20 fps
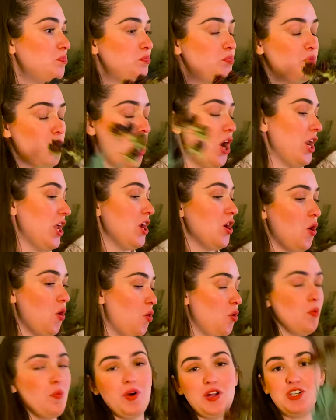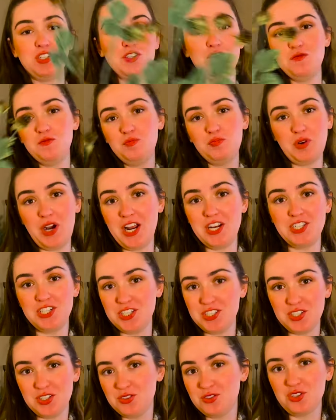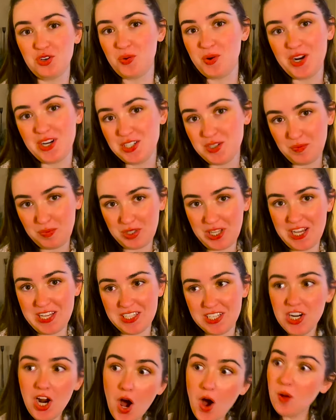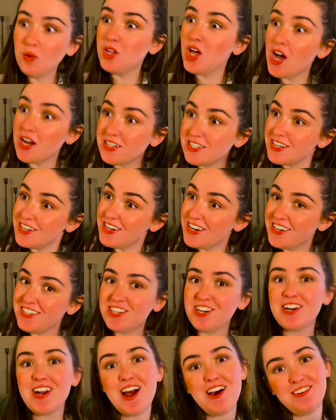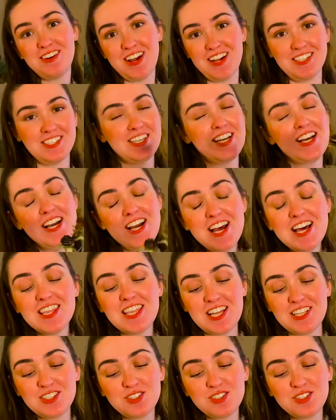brought in a whole bunch of branches and threw it into place, and oh look, didn't it turn out nice? That's